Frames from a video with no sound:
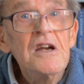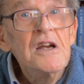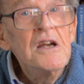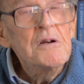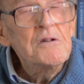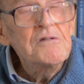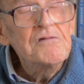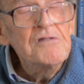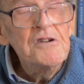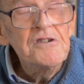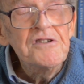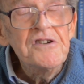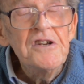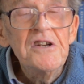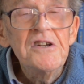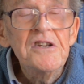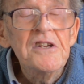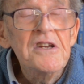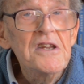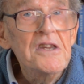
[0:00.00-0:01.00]
It was
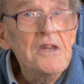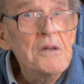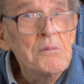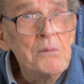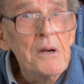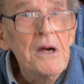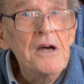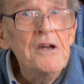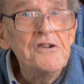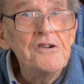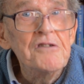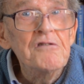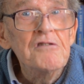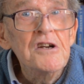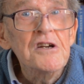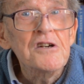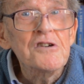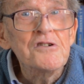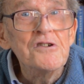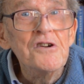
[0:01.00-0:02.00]
rotating in the bad
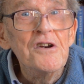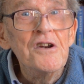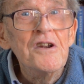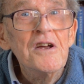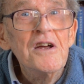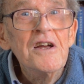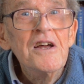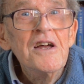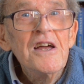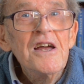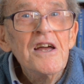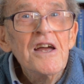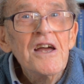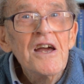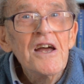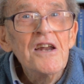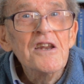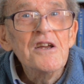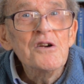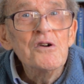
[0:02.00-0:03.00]
direction,
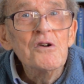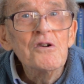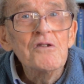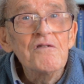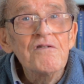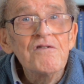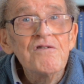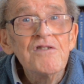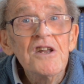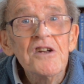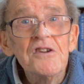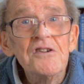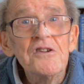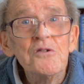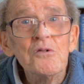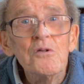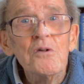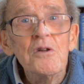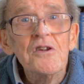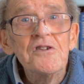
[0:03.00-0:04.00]
and it got flooded
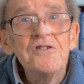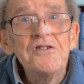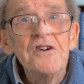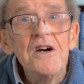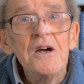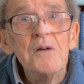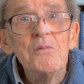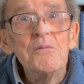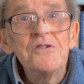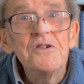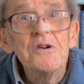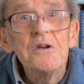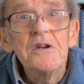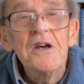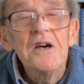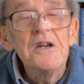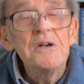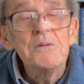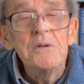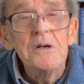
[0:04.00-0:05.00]
all the time, so it
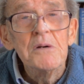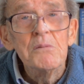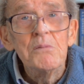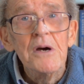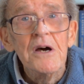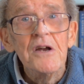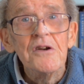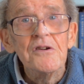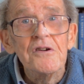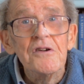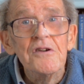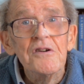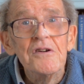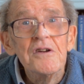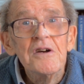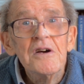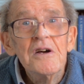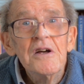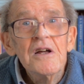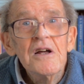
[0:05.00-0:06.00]
had to be abandoned.
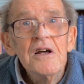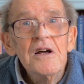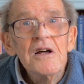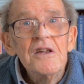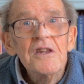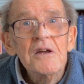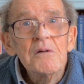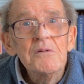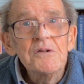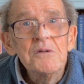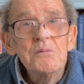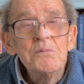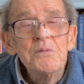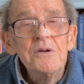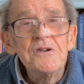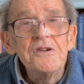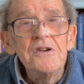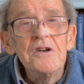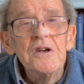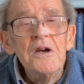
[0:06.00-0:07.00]
That was a
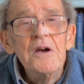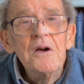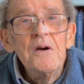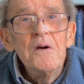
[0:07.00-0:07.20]
pity.